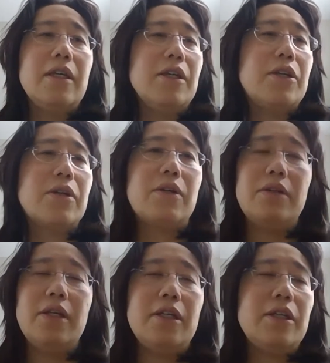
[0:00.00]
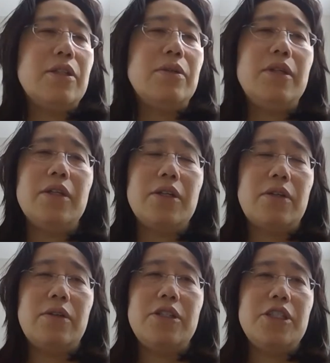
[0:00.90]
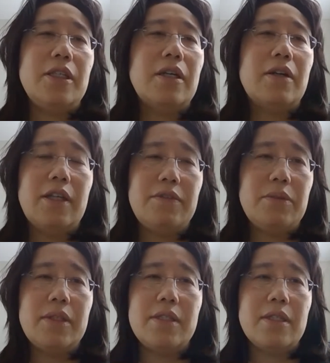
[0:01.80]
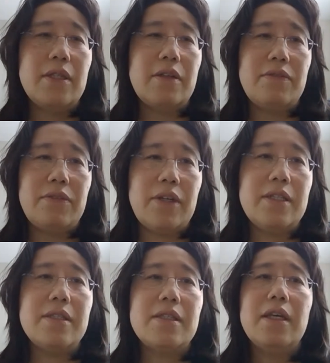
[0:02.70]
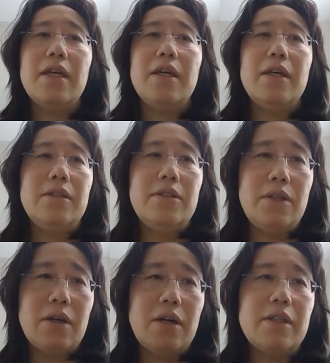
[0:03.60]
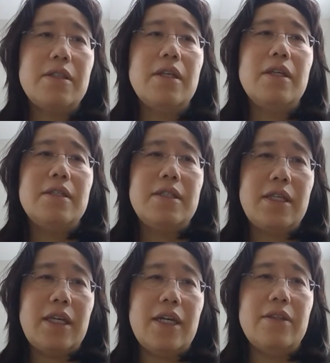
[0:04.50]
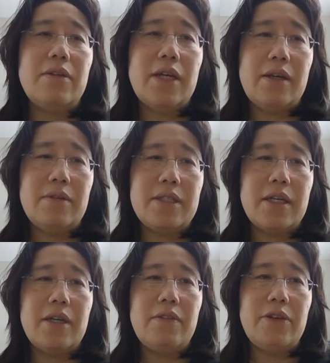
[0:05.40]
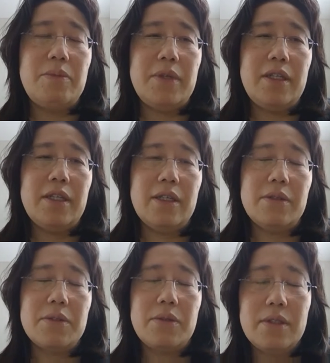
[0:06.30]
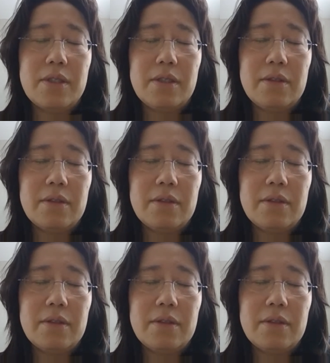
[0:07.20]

including encouraging our loved ones and our friends not to gather outside of their immediate households.